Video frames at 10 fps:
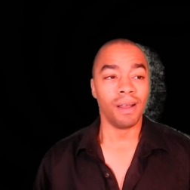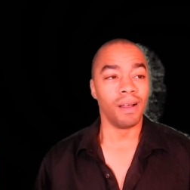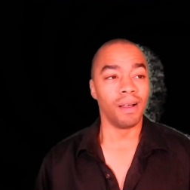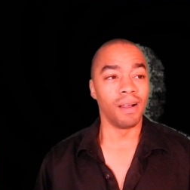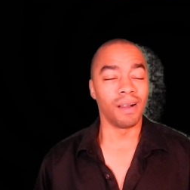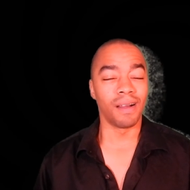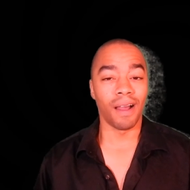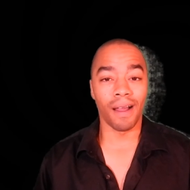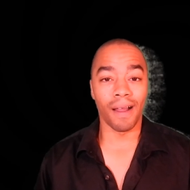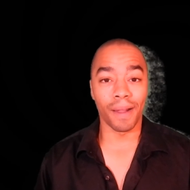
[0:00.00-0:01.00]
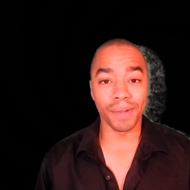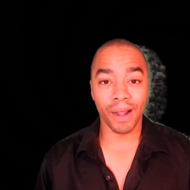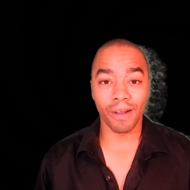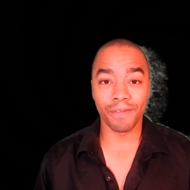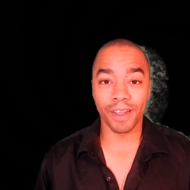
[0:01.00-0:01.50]
Uh, I'm
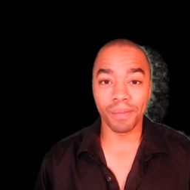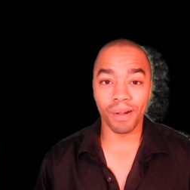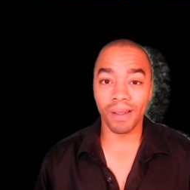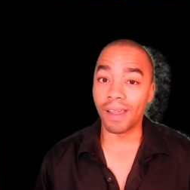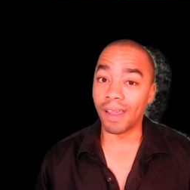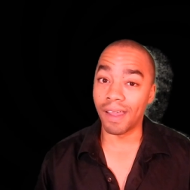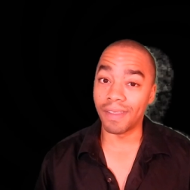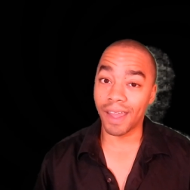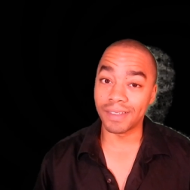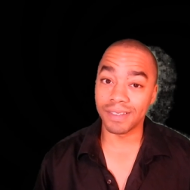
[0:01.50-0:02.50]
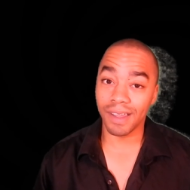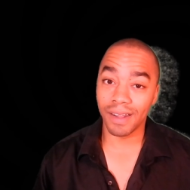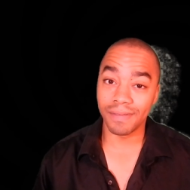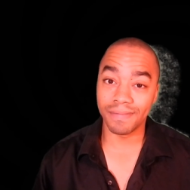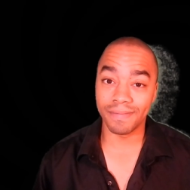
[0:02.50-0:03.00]
Garrett Faber, and that's it.